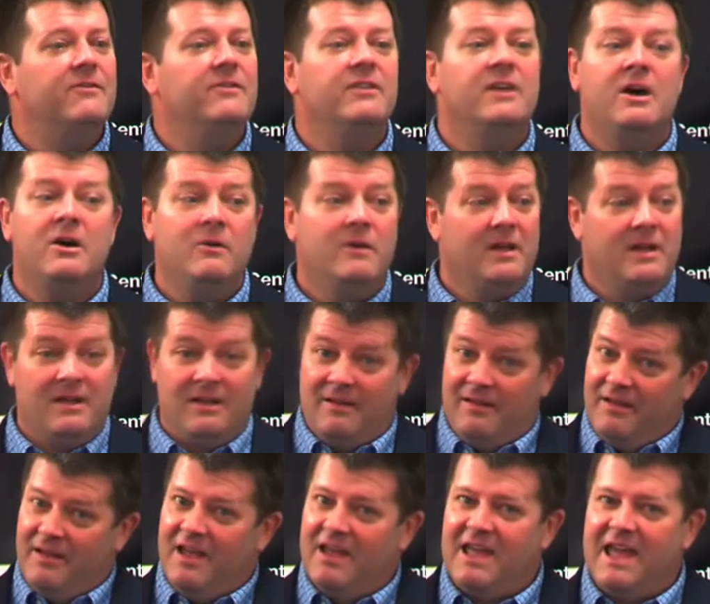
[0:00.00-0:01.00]
even though
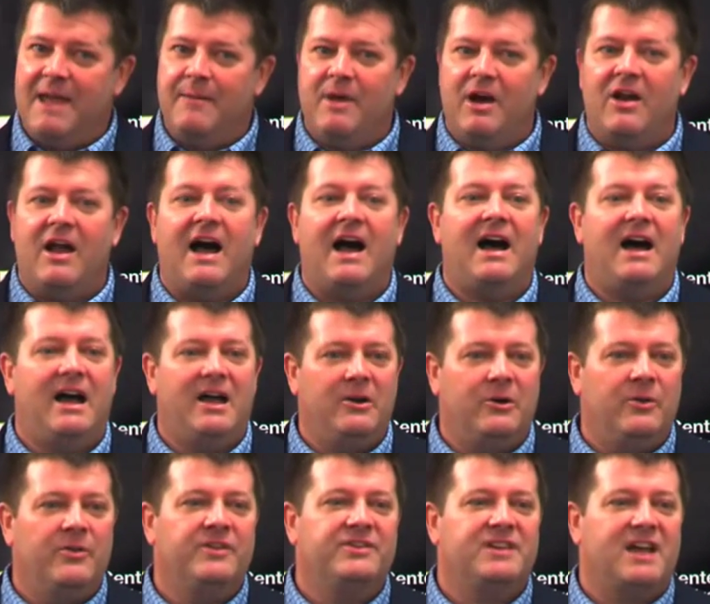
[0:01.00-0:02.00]
it came out high
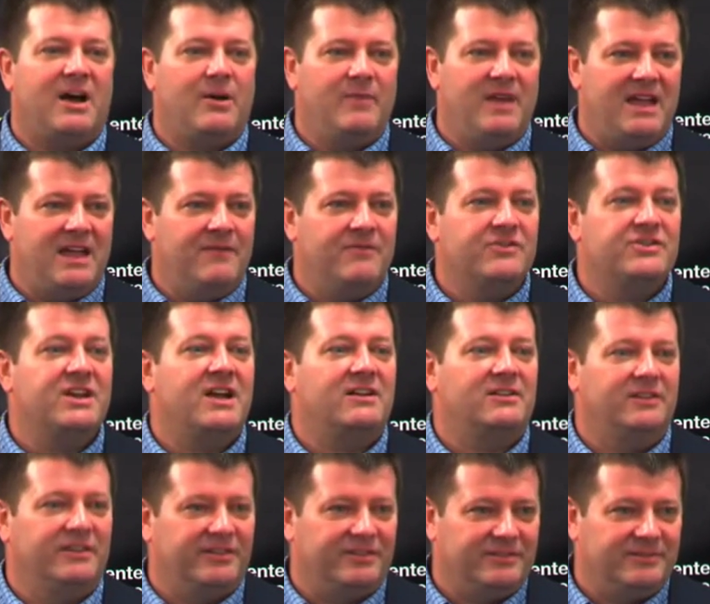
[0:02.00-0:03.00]
on the Child Behavior
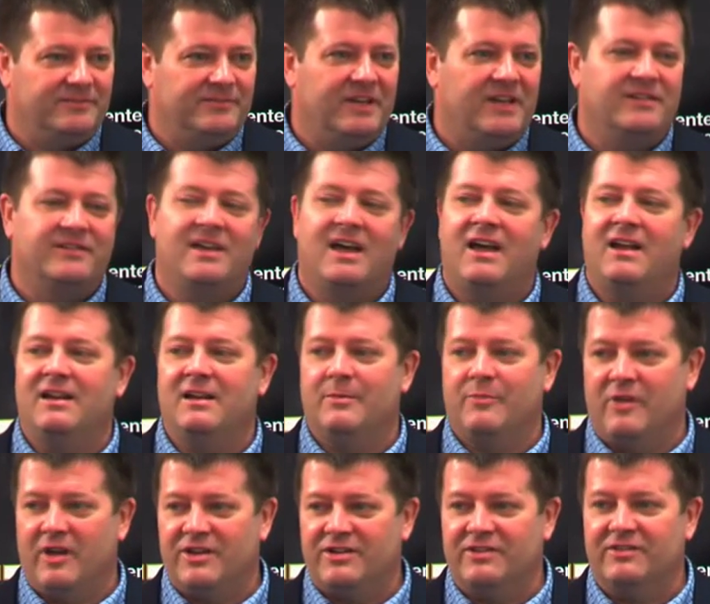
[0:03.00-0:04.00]
Checklist, Anxiety and
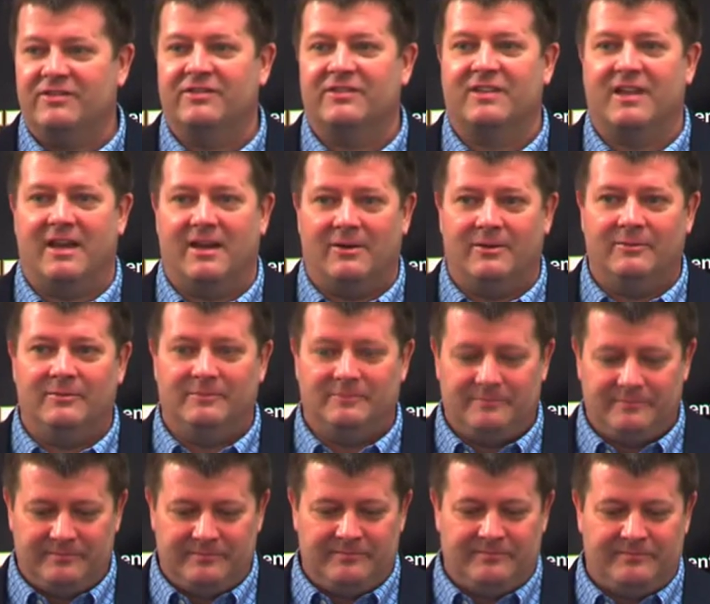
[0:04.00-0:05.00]
Depression Scale.
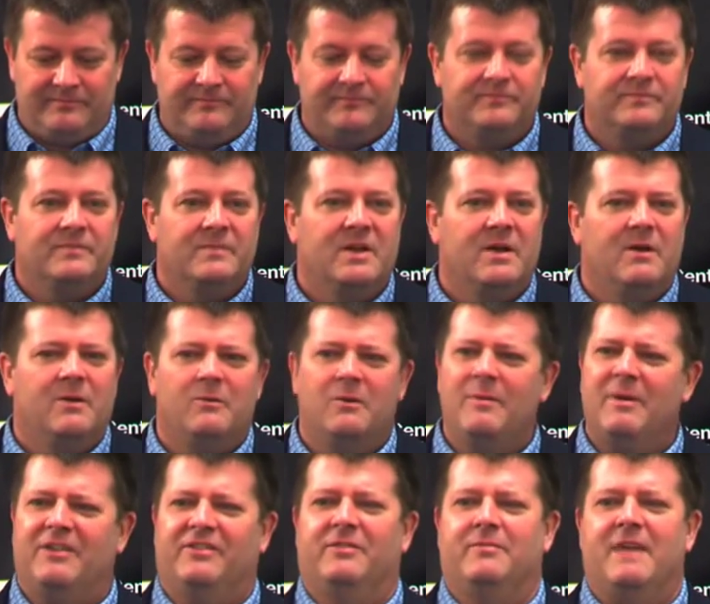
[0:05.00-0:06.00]

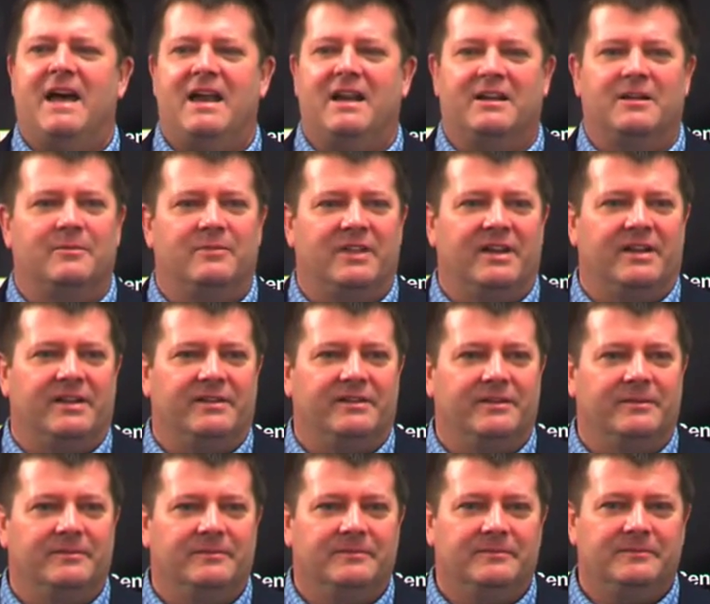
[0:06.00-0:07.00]
What about somatic
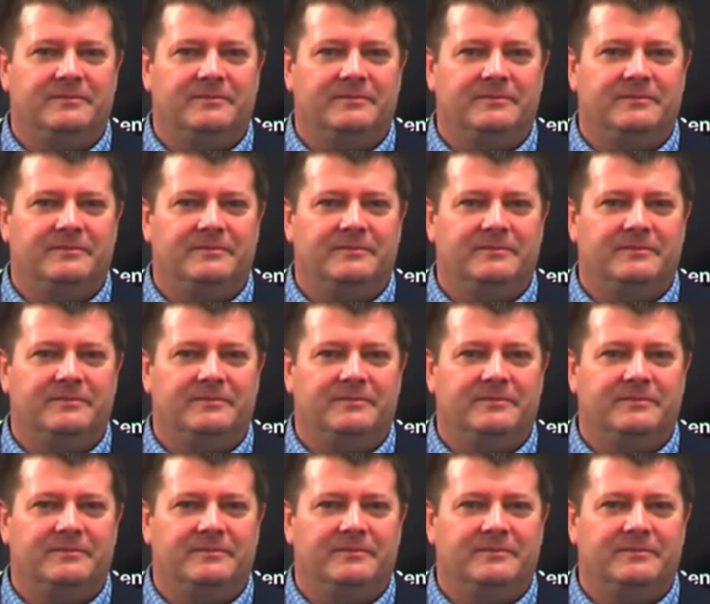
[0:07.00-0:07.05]
complaints?